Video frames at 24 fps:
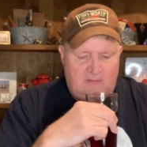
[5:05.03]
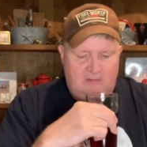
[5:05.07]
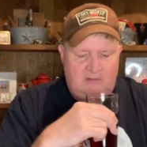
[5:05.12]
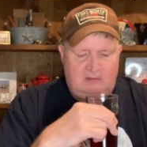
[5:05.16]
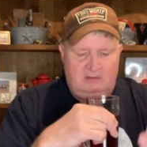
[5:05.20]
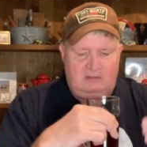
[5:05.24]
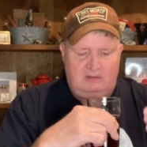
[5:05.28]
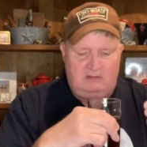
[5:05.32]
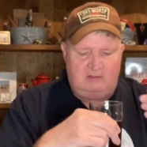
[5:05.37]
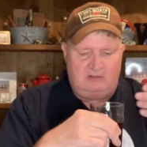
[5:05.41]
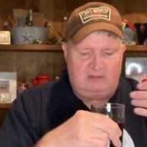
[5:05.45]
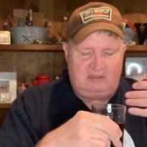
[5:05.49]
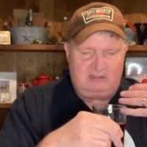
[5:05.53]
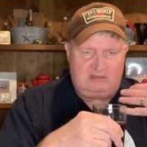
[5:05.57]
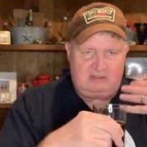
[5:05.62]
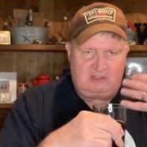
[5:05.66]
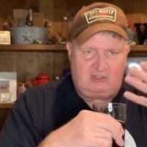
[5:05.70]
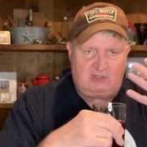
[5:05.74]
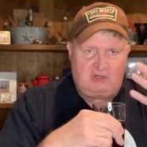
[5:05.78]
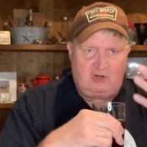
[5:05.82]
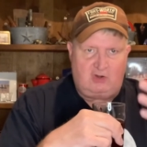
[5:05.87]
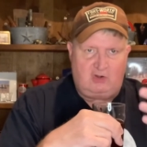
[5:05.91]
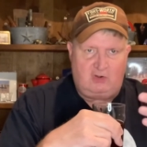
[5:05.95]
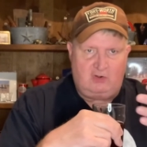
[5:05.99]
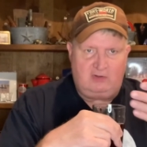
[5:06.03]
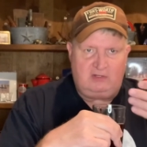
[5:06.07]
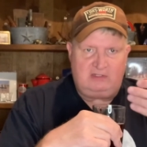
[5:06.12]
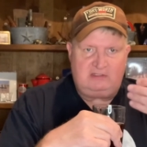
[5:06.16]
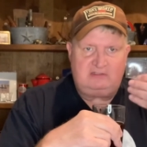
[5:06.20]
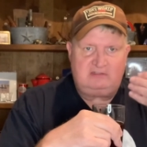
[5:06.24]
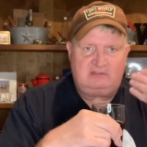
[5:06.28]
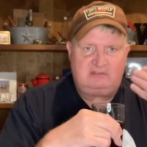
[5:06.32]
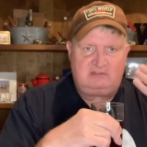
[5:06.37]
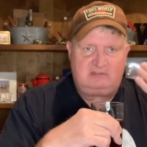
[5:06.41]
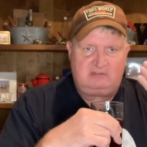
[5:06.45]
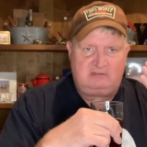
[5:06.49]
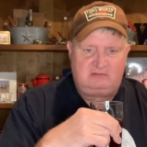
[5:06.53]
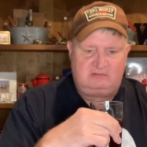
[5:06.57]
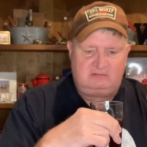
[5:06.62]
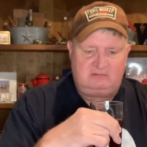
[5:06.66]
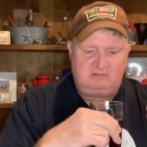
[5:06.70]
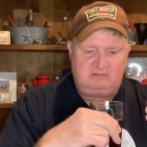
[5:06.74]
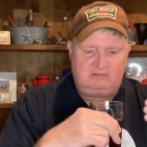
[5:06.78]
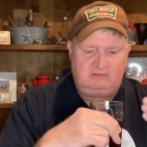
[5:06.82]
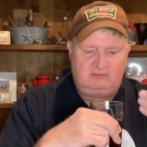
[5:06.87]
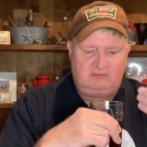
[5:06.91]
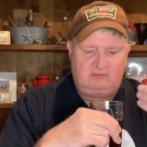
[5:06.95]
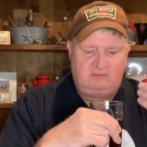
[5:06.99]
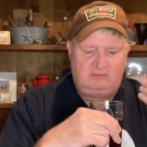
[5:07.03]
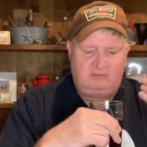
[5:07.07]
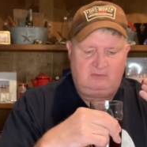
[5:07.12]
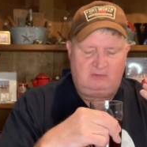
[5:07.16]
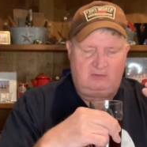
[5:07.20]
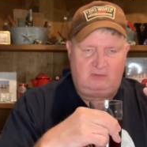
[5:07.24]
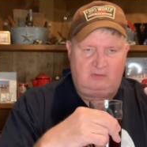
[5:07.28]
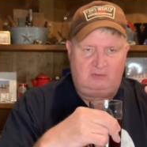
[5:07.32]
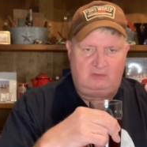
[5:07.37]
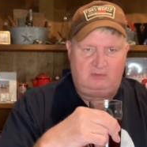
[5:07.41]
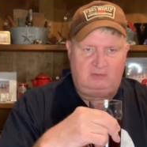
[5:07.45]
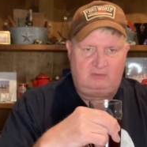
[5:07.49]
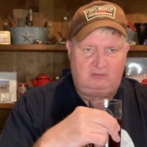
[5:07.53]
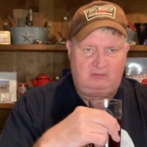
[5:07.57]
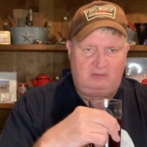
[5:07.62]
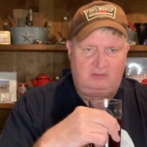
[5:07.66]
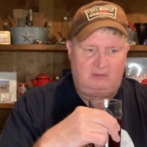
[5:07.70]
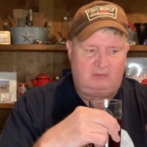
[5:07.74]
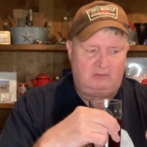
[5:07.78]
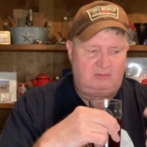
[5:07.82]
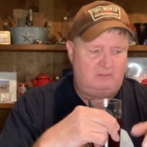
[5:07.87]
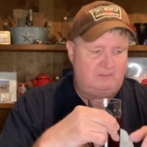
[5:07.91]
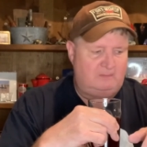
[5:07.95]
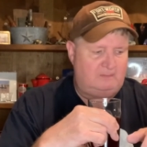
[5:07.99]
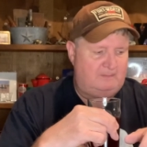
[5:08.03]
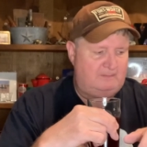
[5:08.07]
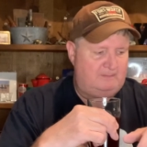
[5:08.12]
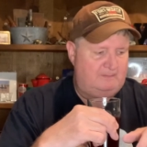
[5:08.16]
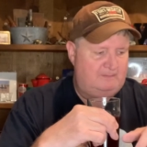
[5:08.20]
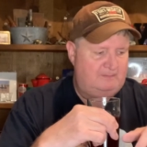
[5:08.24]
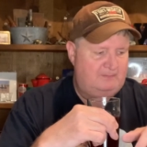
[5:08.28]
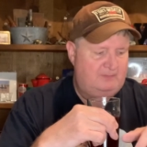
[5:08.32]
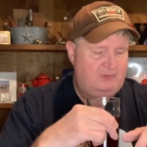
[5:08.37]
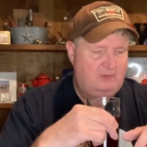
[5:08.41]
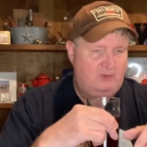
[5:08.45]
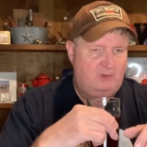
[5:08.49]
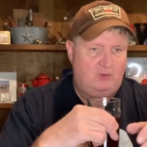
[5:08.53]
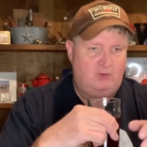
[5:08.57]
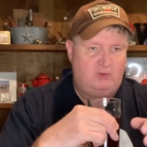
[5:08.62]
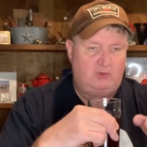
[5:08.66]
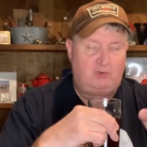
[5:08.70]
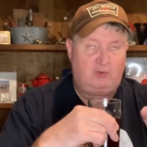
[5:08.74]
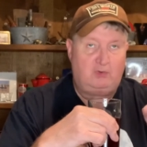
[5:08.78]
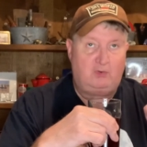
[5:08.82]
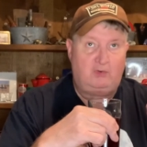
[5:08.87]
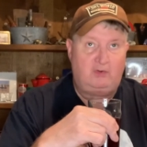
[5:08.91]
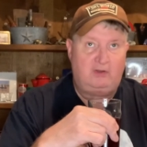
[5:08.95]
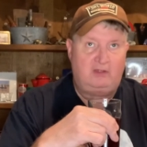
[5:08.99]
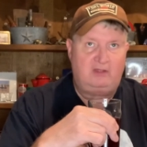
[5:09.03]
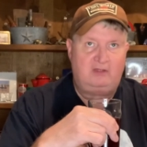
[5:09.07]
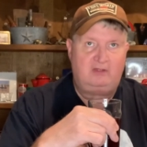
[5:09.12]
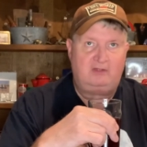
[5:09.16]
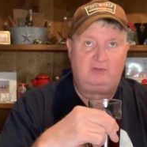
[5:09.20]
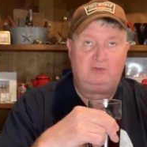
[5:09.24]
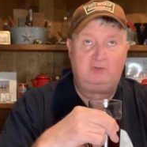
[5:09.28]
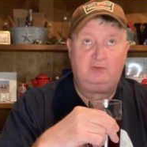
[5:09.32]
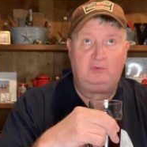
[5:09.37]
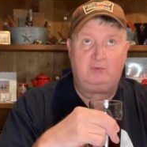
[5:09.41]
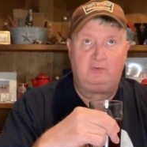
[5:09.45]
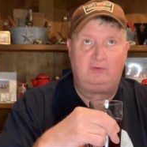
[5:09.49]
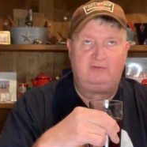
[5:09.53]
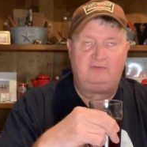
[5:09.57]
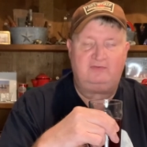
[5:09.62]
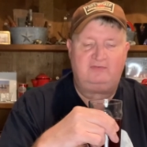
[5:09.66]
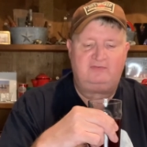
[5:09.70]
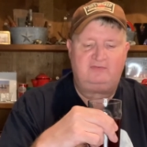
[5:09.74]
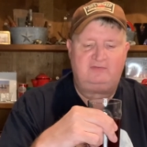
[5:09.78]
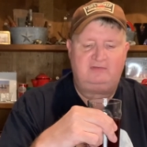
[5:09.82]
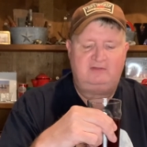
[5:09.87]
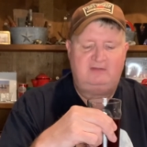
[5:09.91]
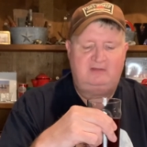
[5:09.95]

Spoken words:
you get the currants, or currants.